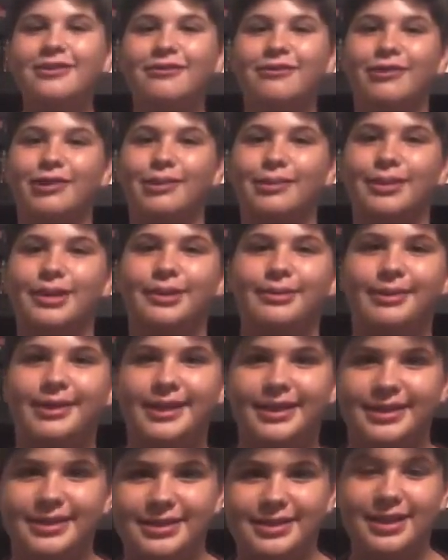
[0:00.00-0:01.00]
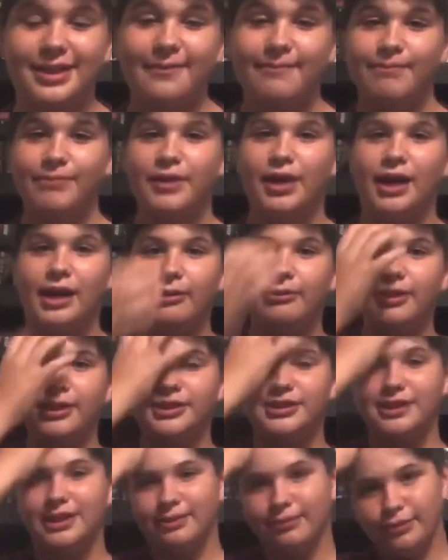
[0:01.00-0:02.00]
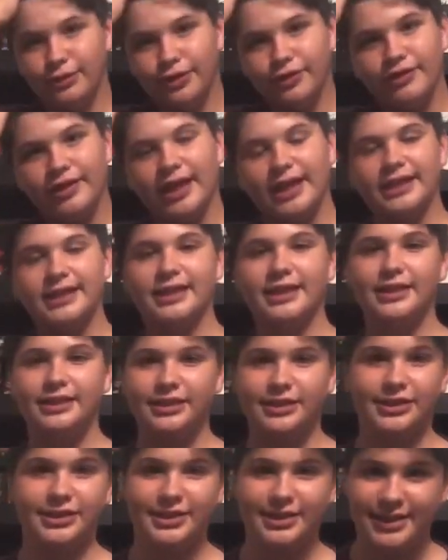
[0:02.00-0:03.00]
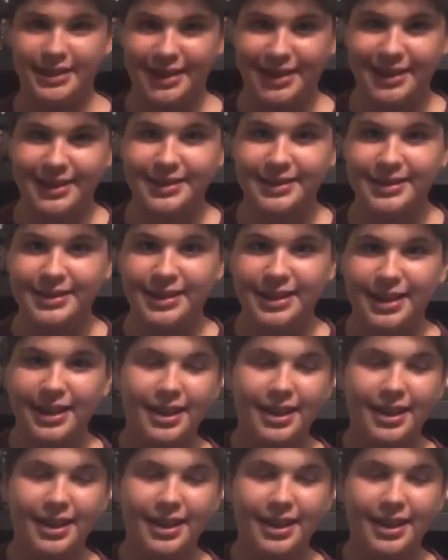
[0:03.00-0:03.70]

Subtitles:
for me because I watched that movie at the age of 6,